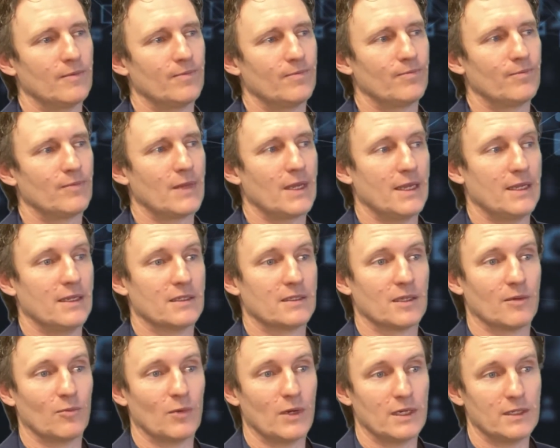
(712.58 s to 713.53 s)
in
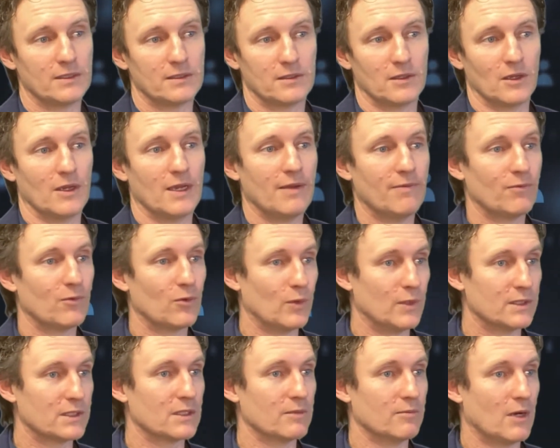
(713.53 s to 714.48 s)
some ways,
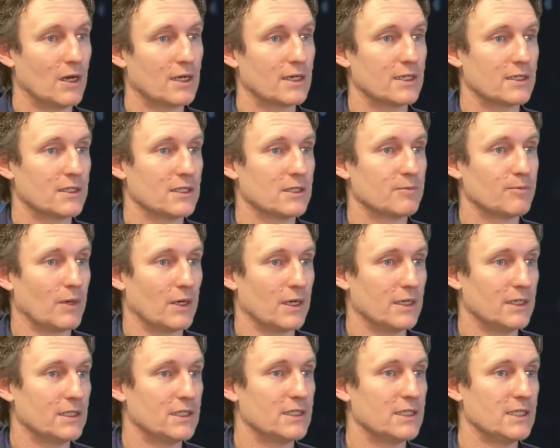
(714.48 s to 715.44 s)
influence the market just by
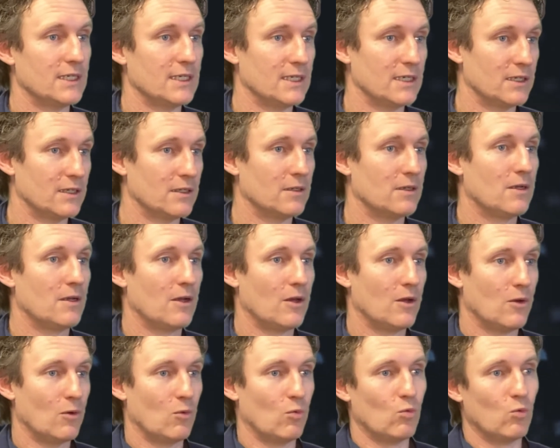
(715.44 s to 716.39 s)
sheer
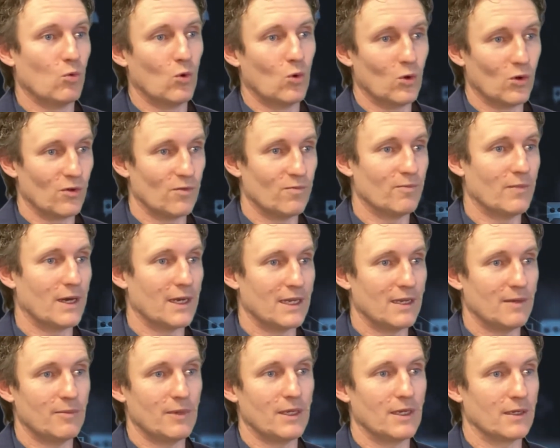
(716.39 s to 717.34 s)
wall of money
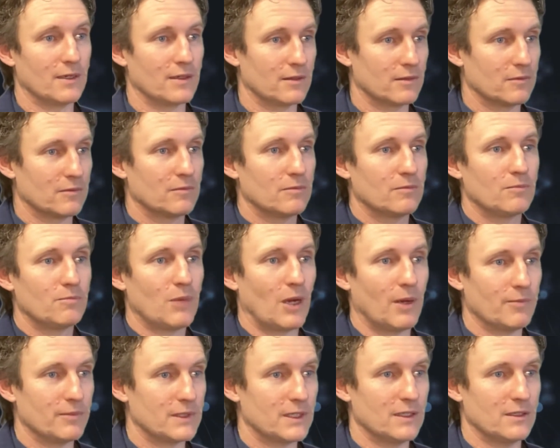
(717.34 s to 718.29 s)
being
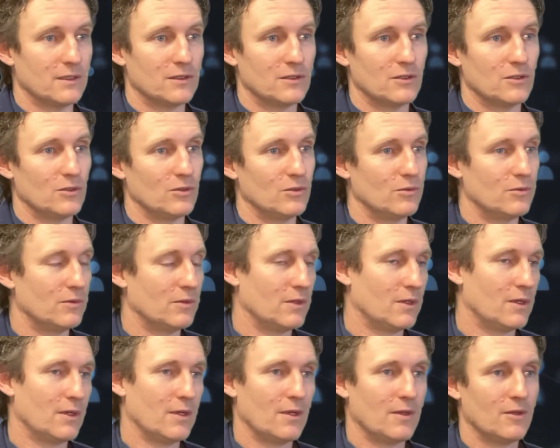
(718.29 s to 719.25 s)
pumped into
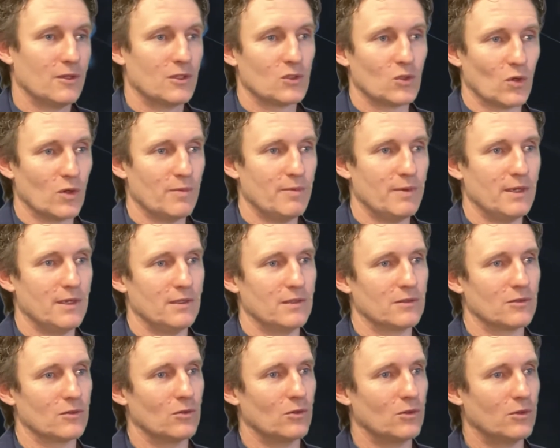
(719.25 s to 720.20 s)
soybeans
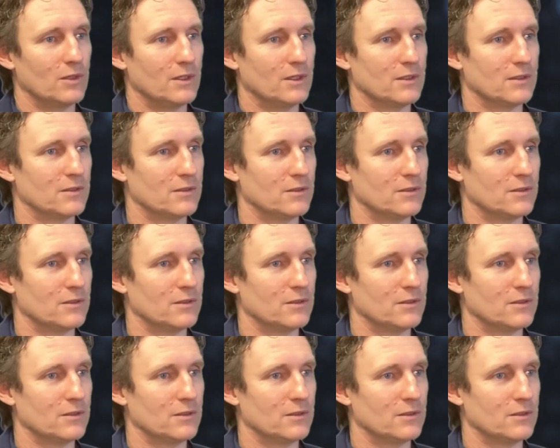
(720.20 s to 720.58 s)
or into